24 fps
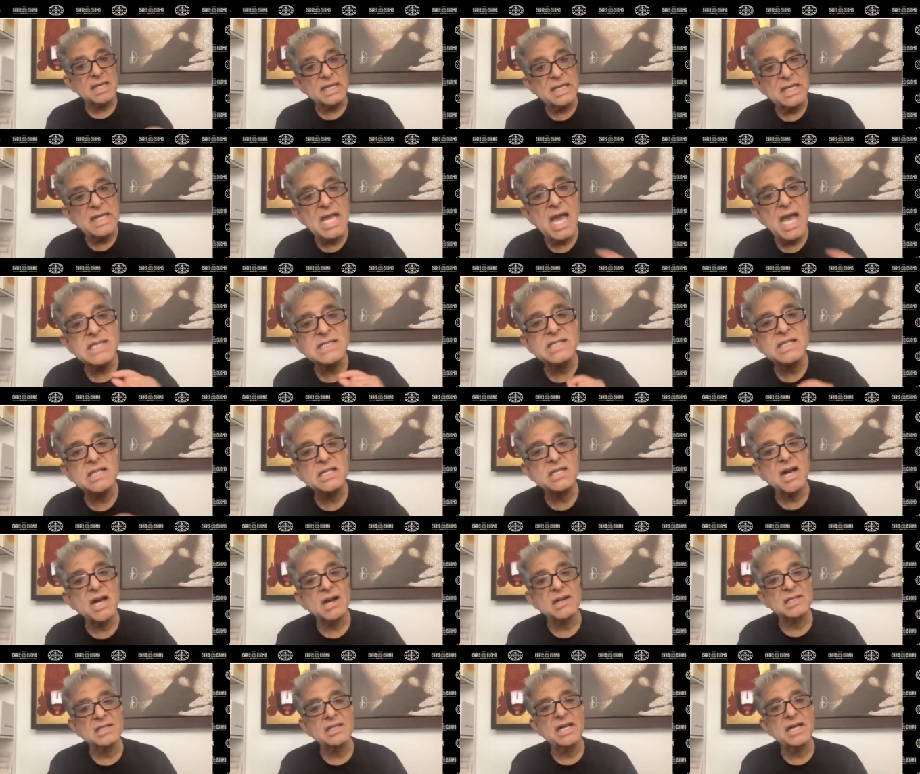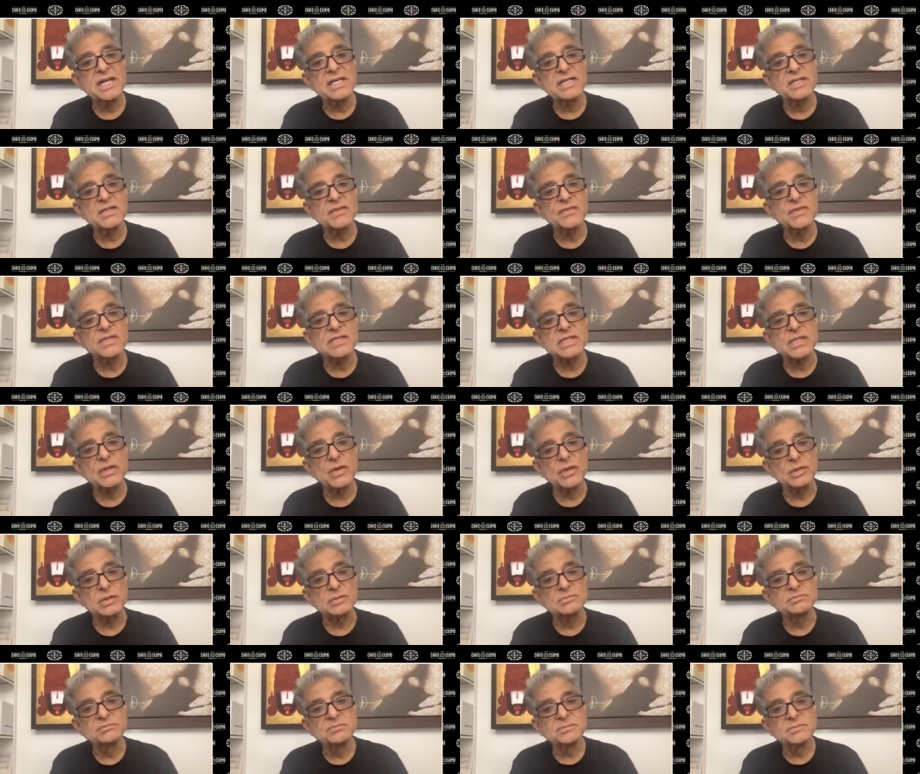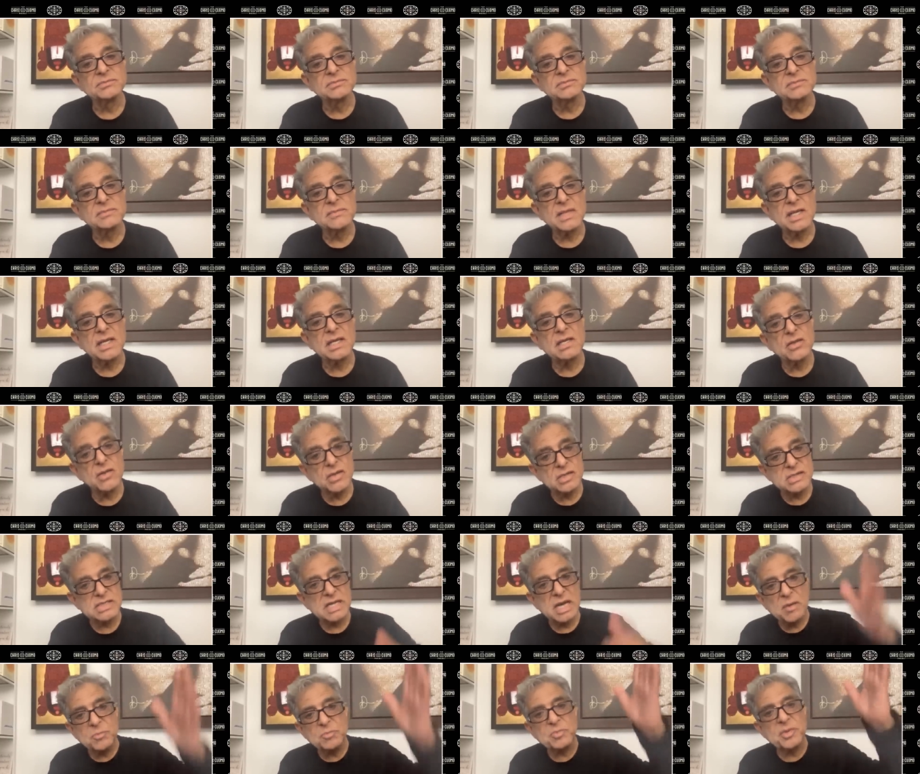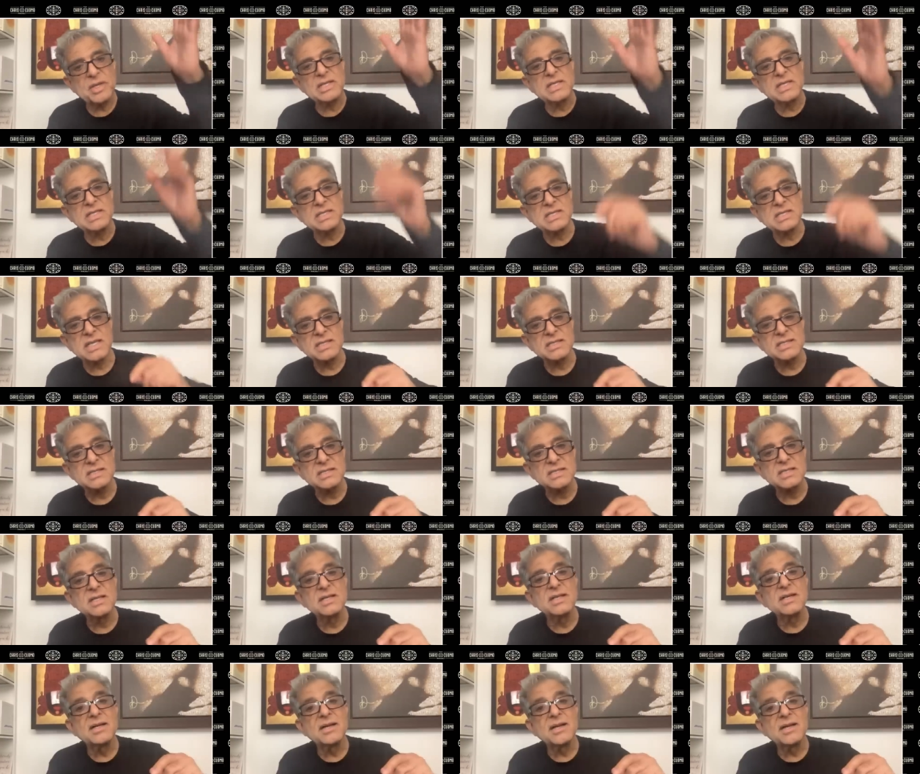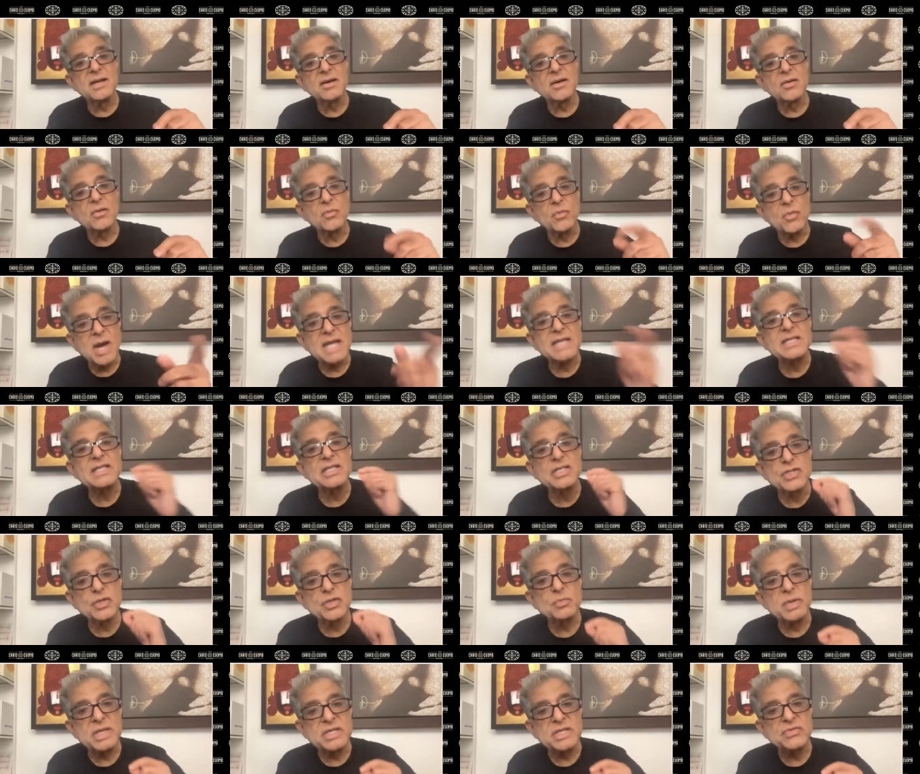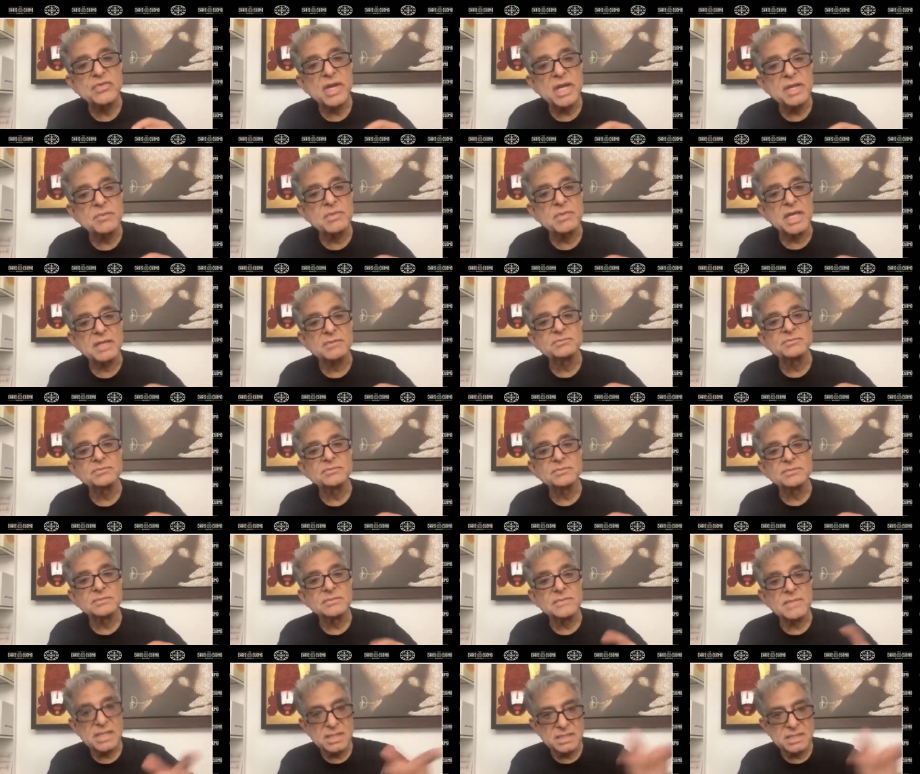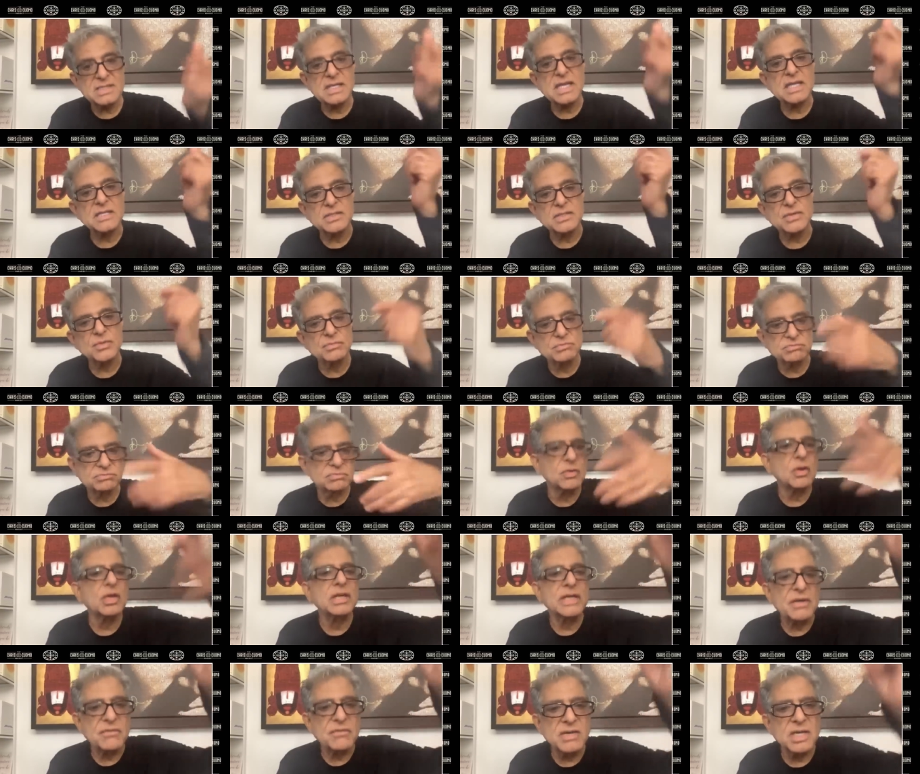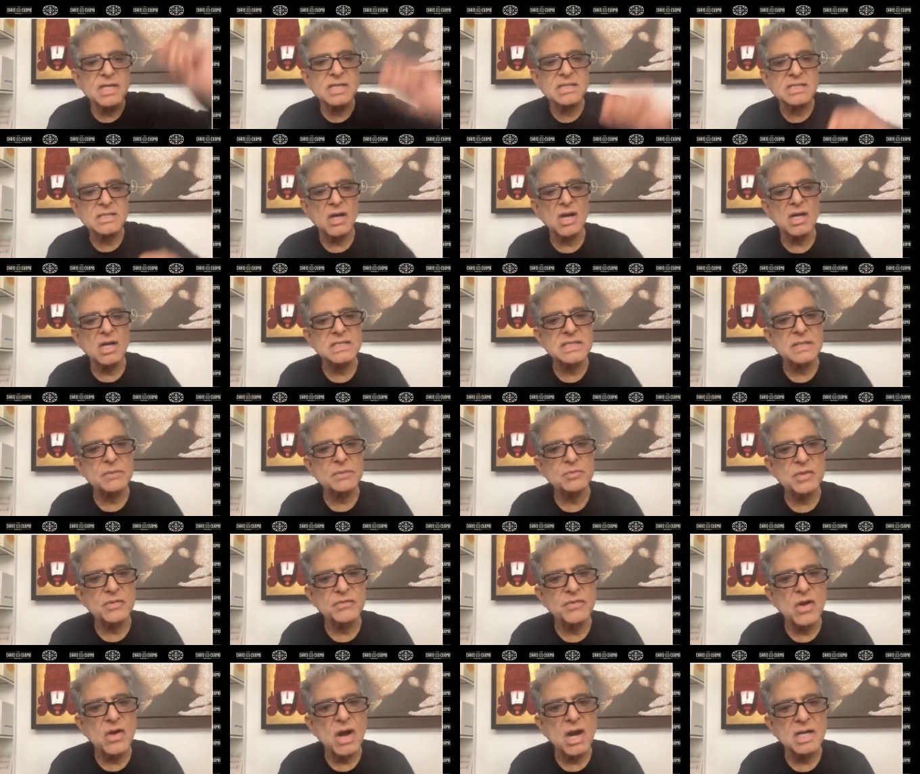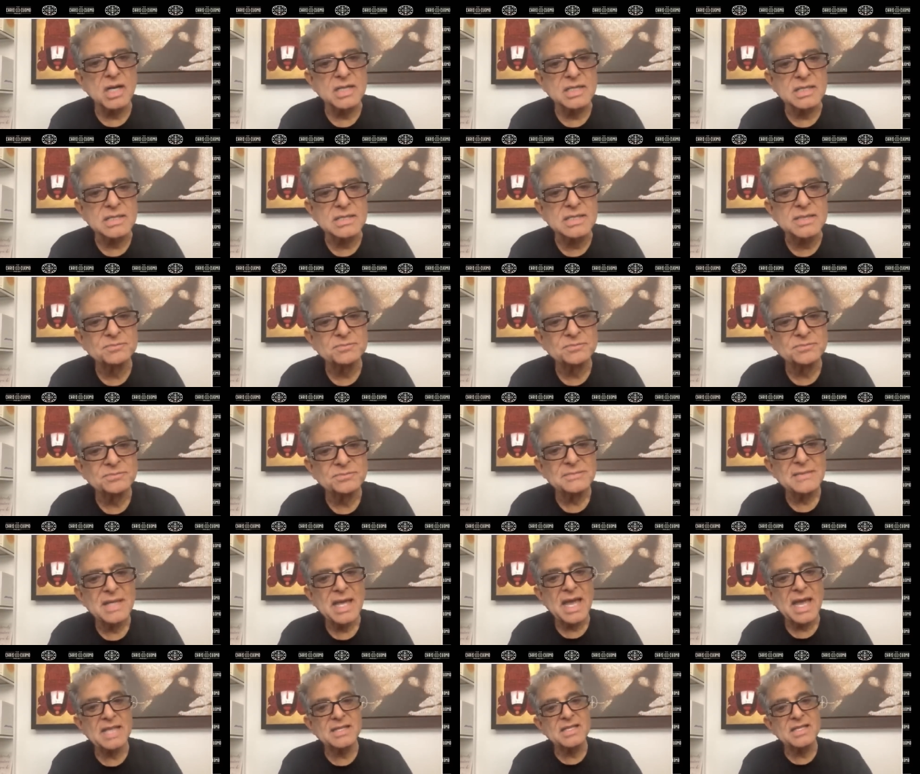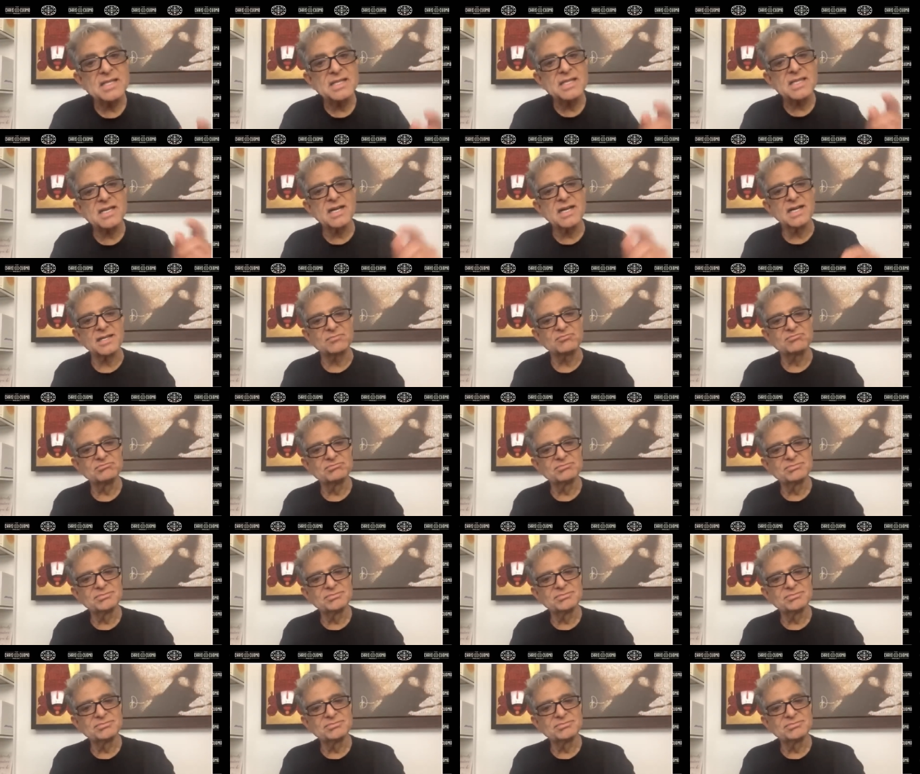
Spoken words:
he has the dark night of the soul. He looks up and he says, why did you betray me? He says to whatever his concept of God is. And the third